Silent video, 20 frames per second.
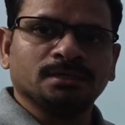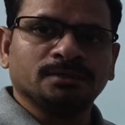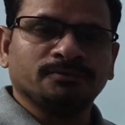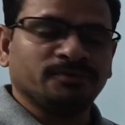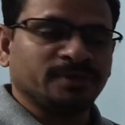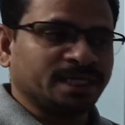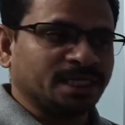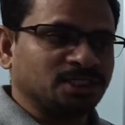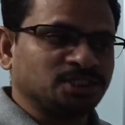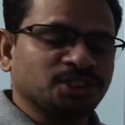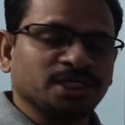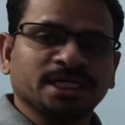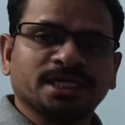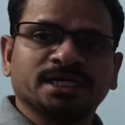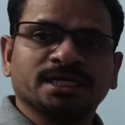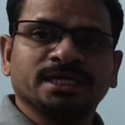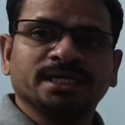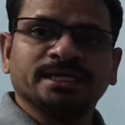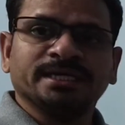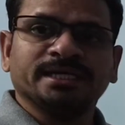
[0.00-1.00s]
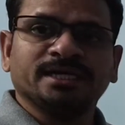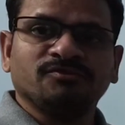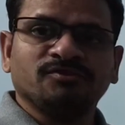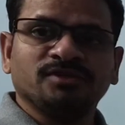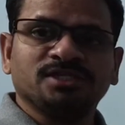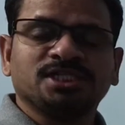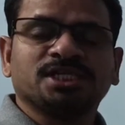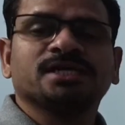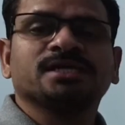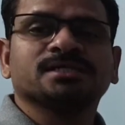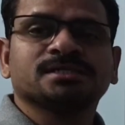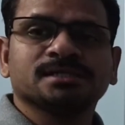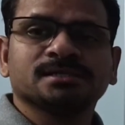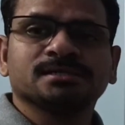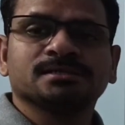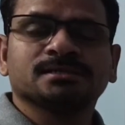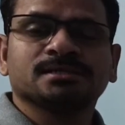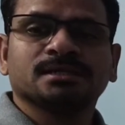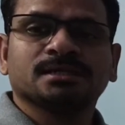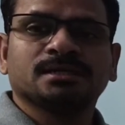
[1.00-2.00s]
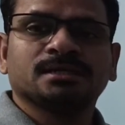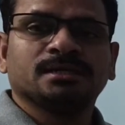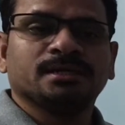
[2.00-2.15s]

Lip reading: we can check in which cases